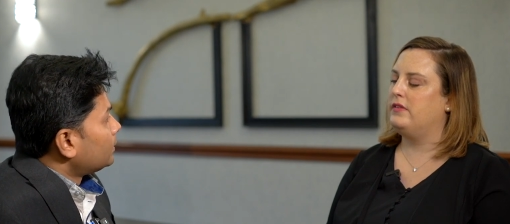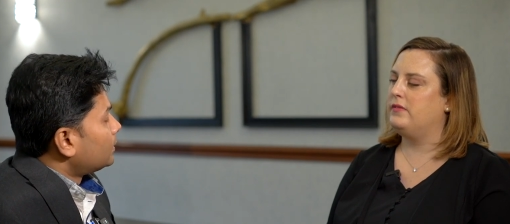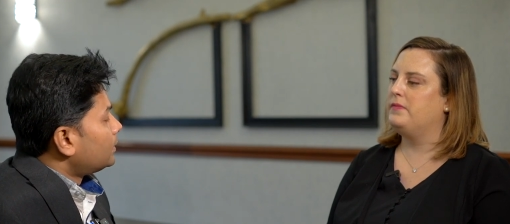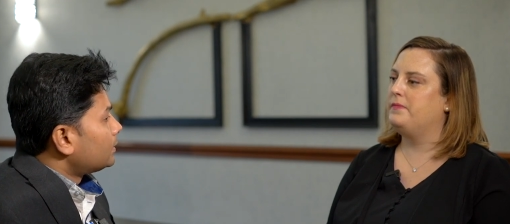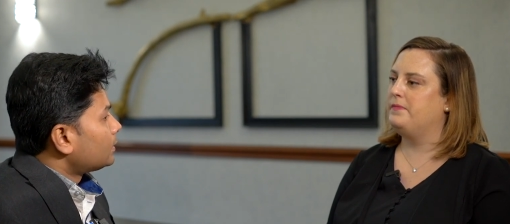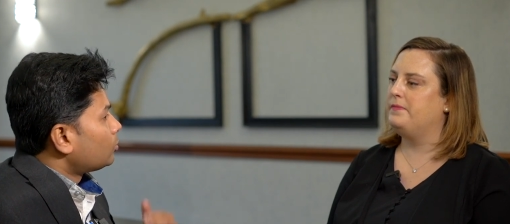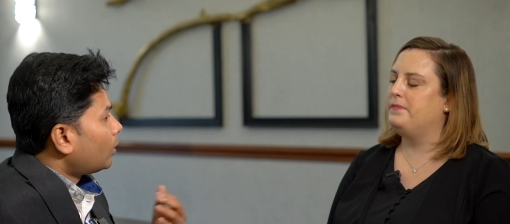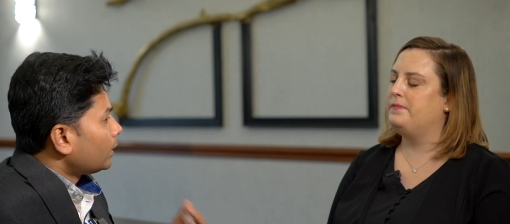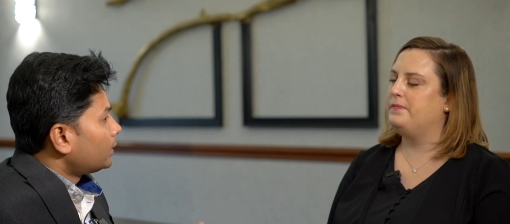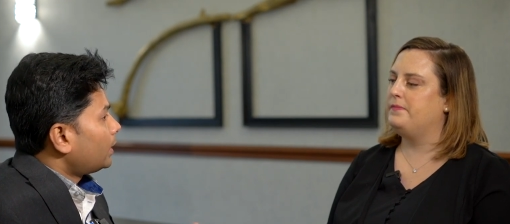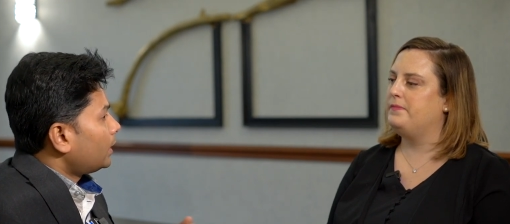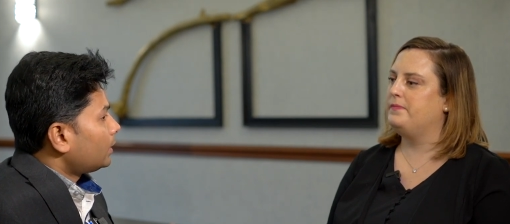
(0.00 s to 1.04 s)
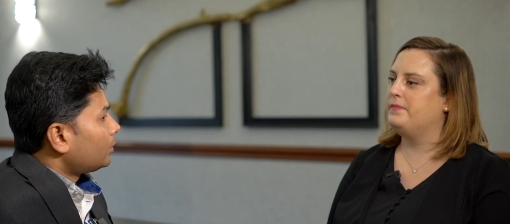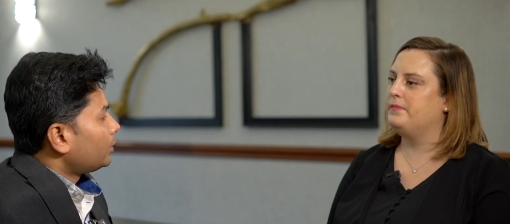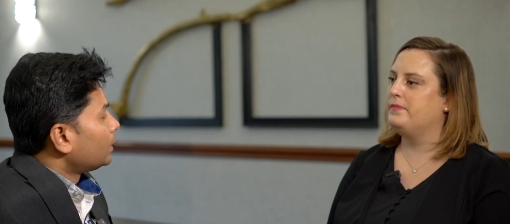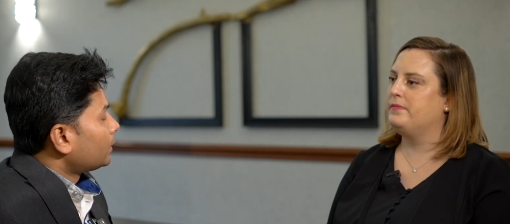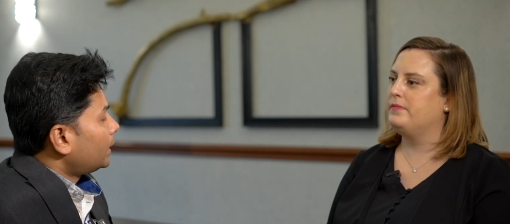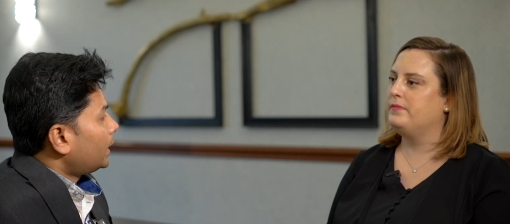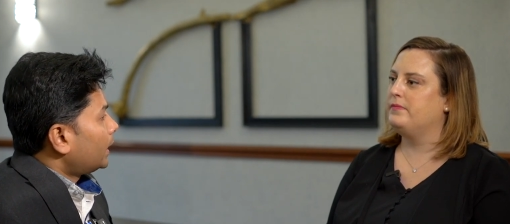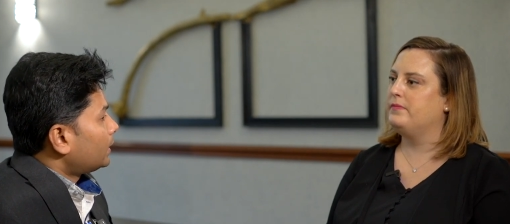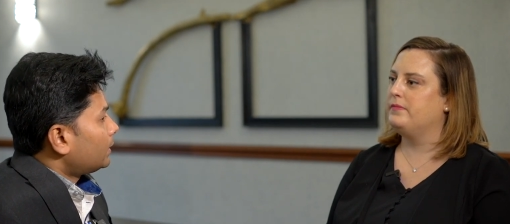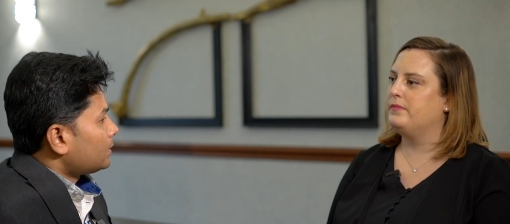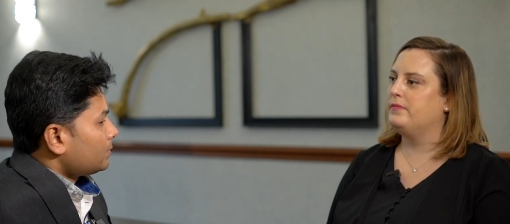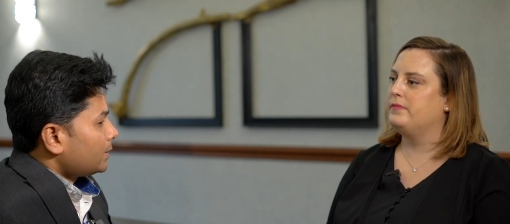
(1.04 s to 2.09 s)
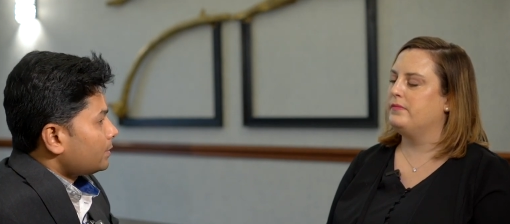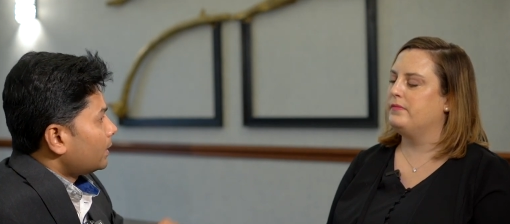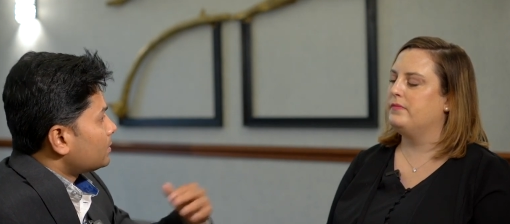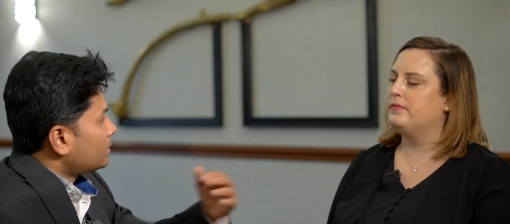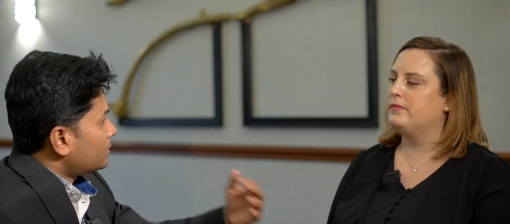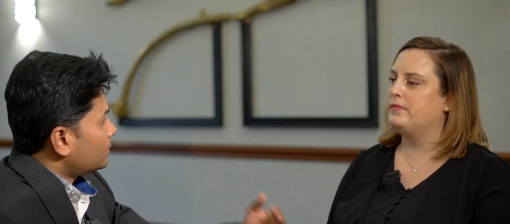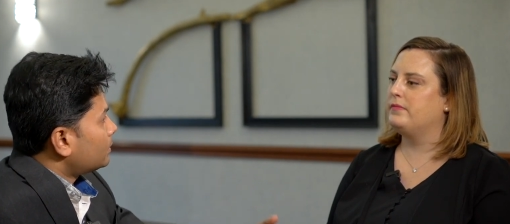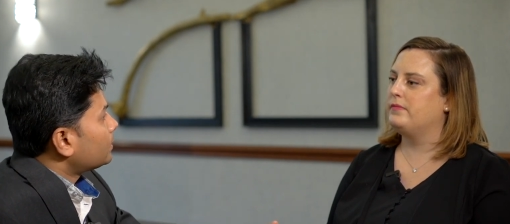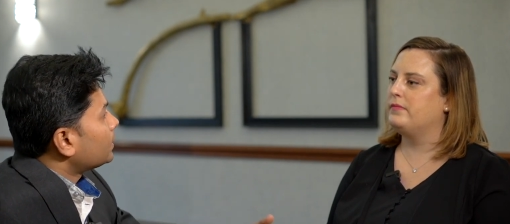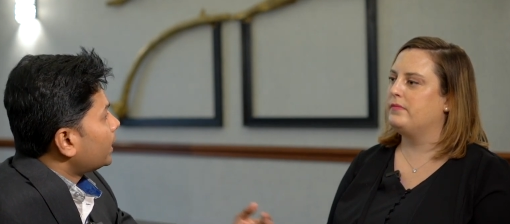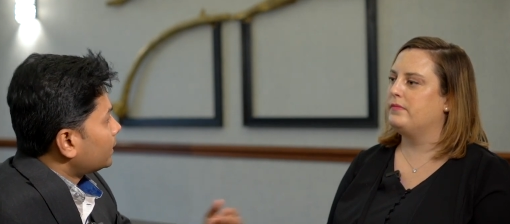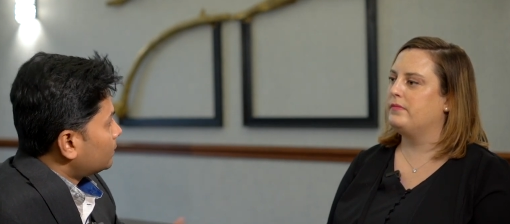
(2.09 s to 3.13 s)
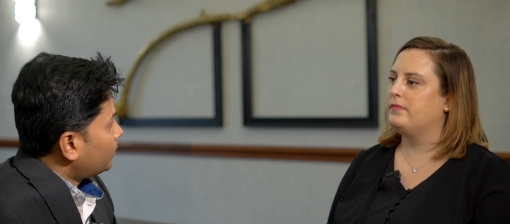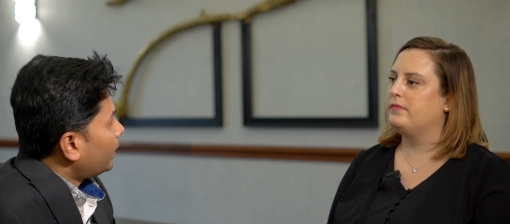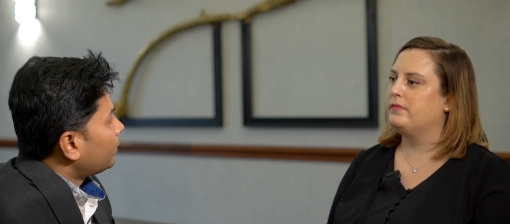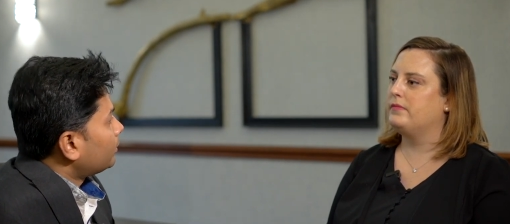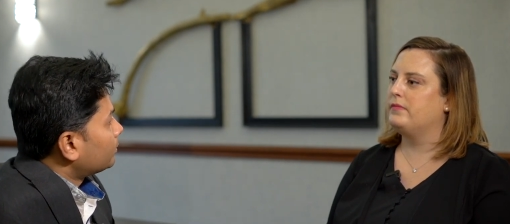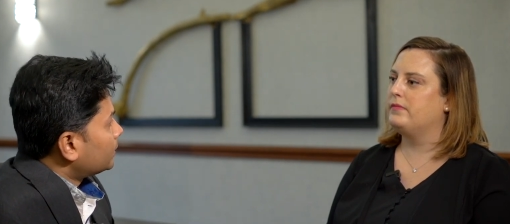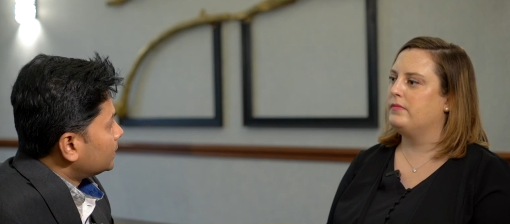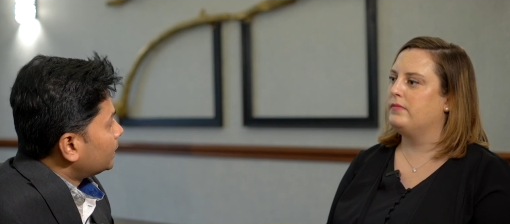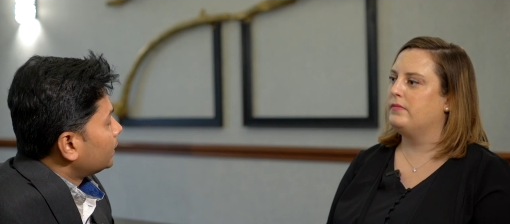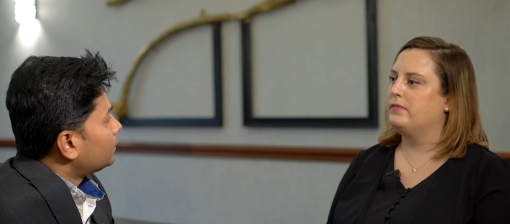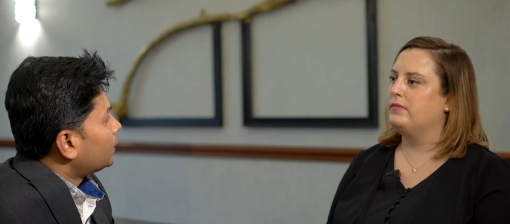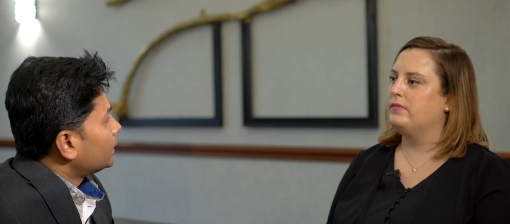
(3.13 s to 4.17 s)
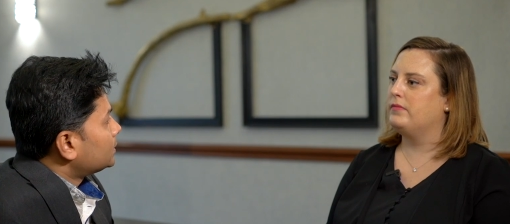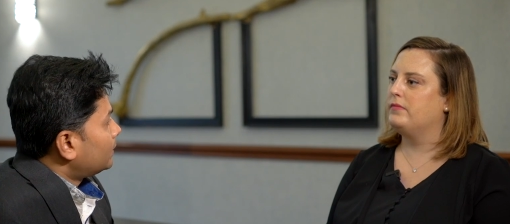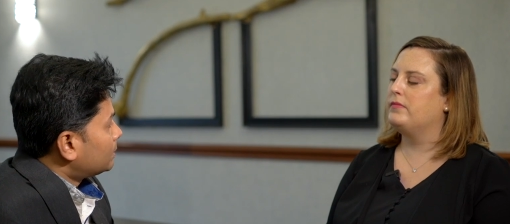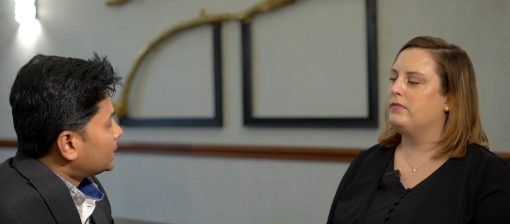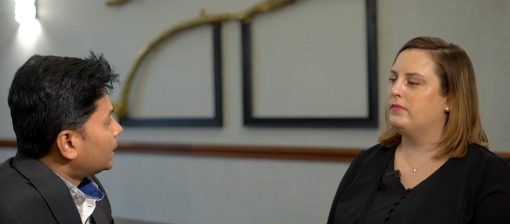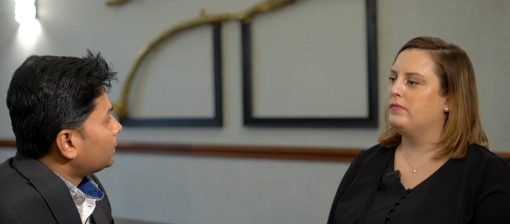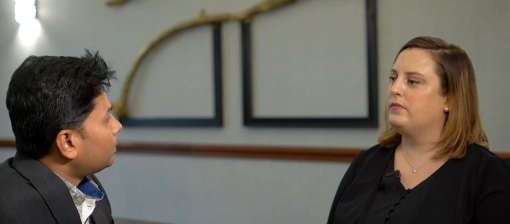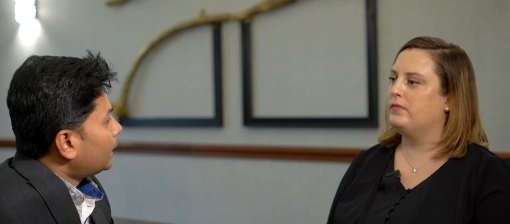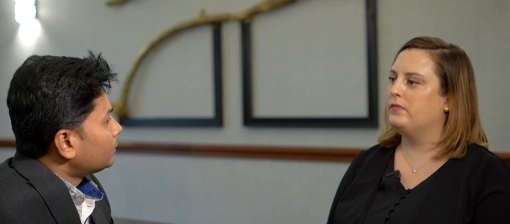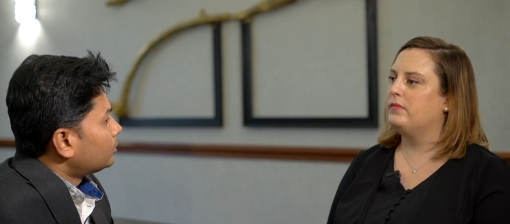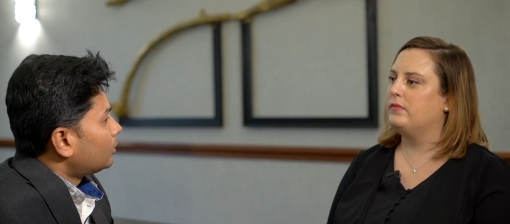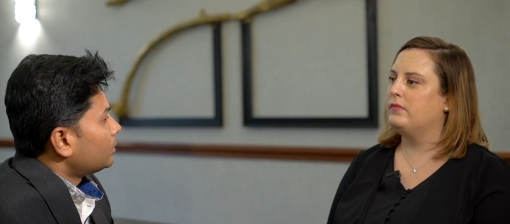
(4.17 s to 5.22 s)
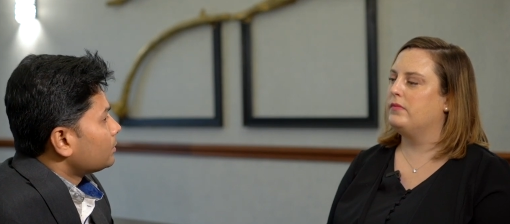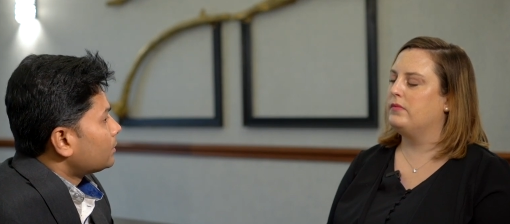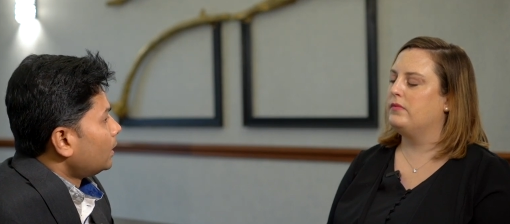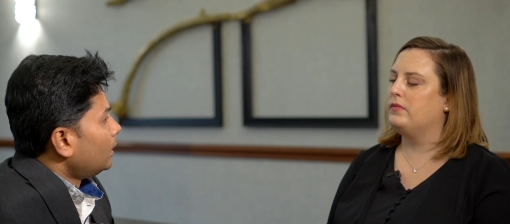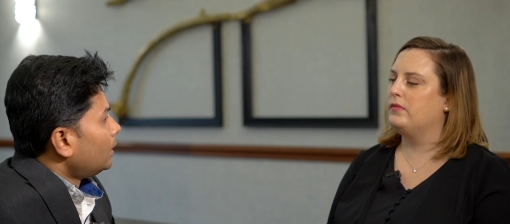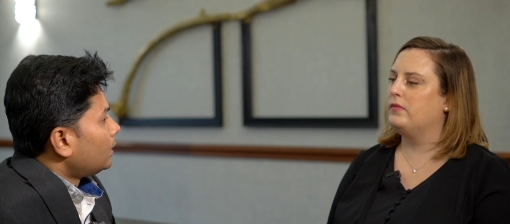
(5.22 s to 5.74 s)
Speaker 1: So this is one thing that we're looking at as we transition to the next wave of containerized web scale platforms